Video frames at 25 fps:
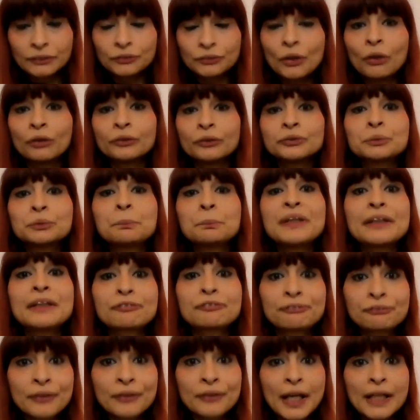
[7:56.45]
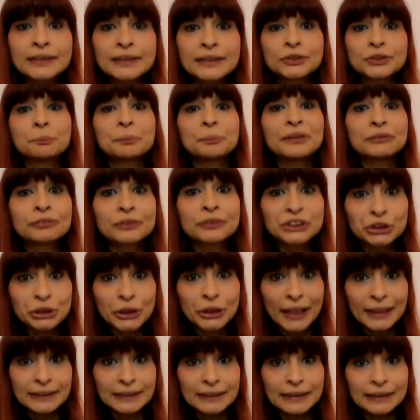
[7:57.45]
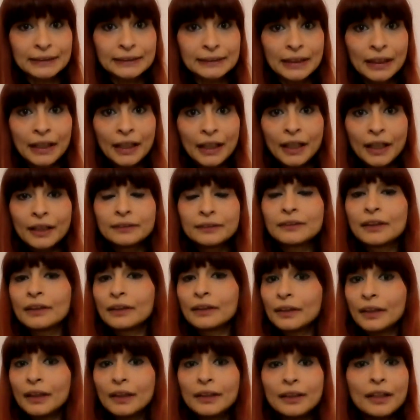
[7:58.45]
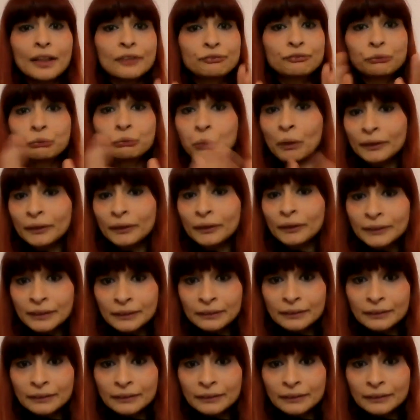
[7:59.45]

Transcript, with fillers: Don't be afraid to be rejected. If one